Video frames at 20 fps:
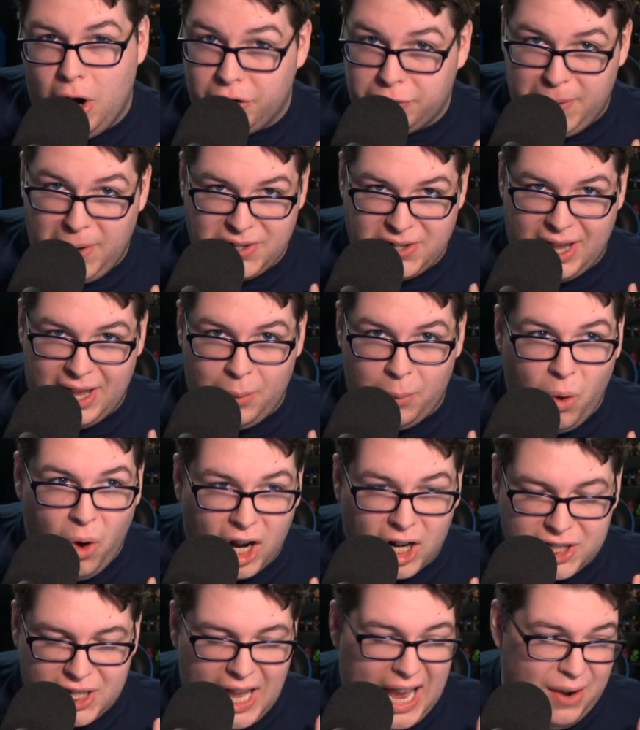Especially, I got to
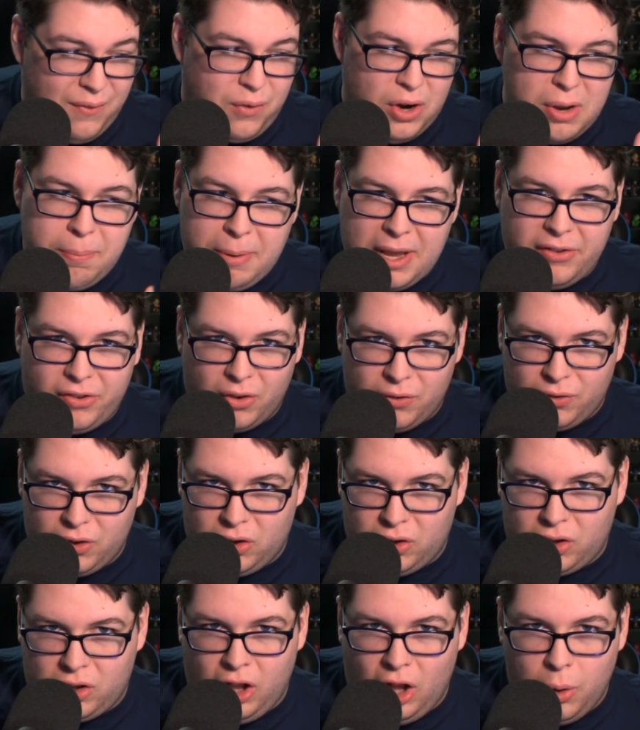wash every piece of
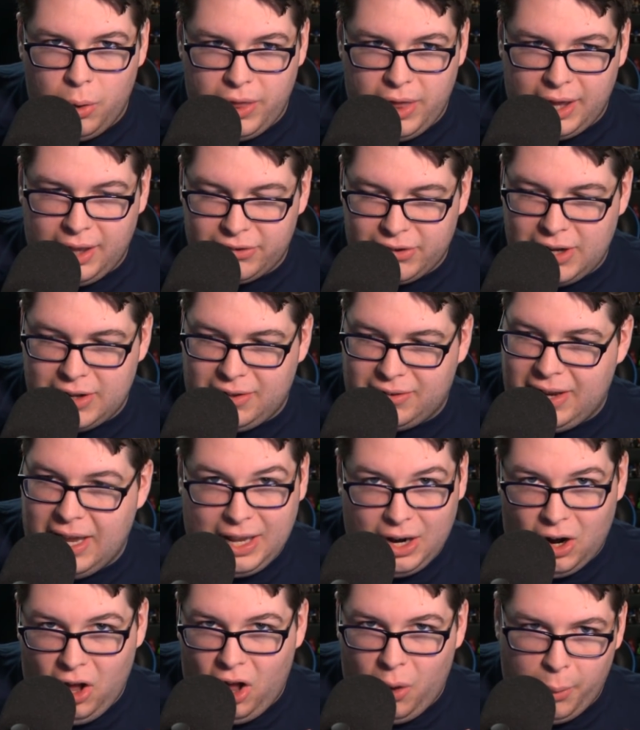clothing because I had to take
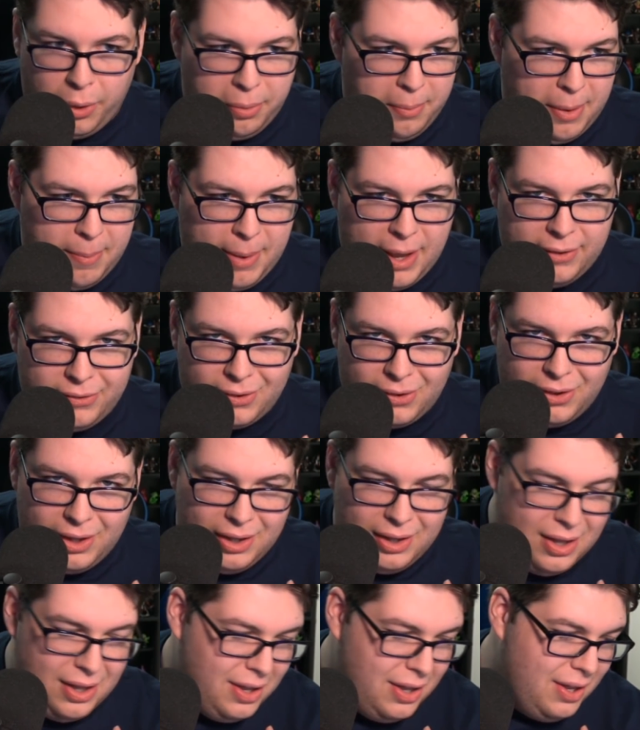it all with me, basically.
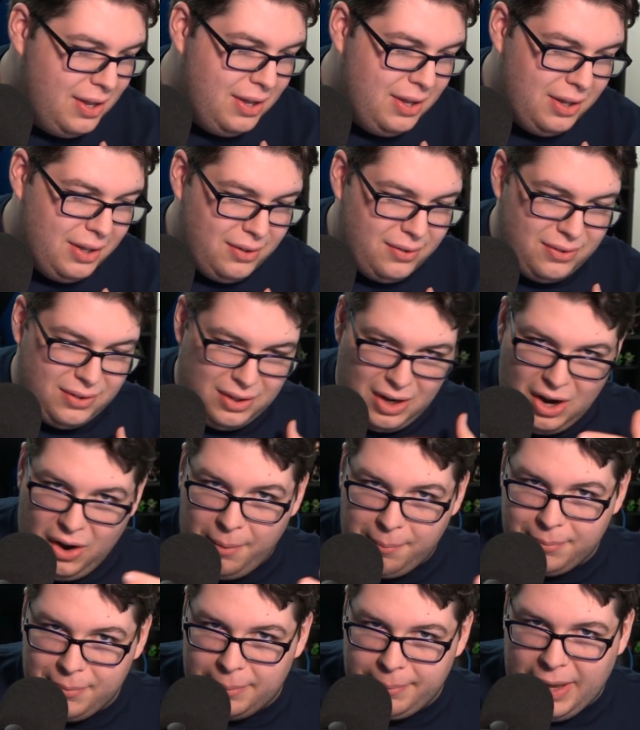
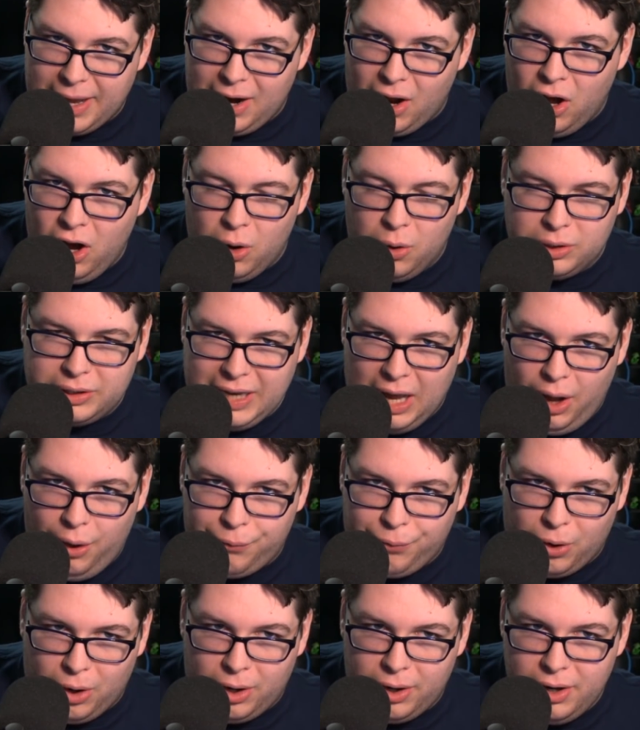So I'm at a hotel for